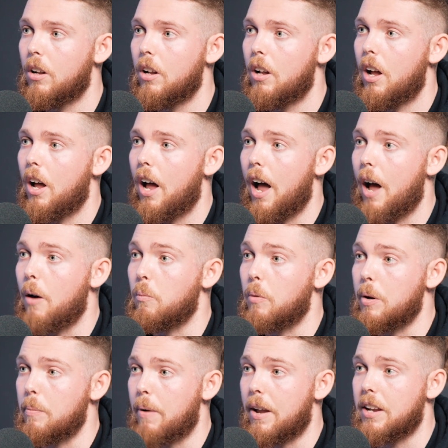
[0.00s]
And
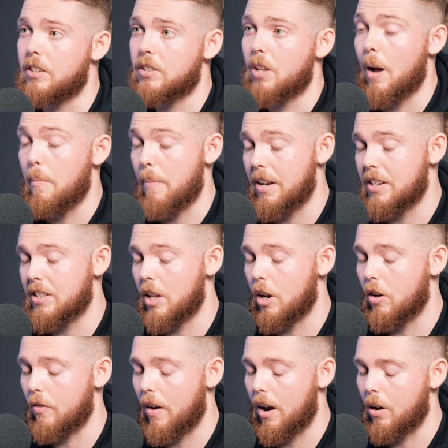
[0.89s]
I based it
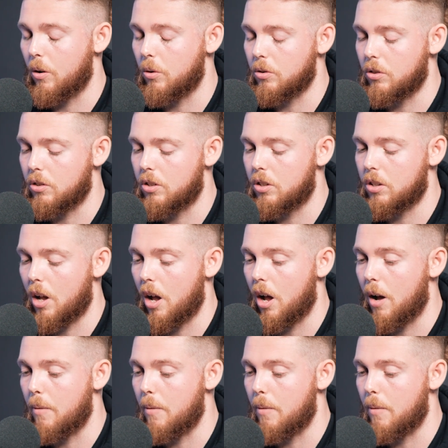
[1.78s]
around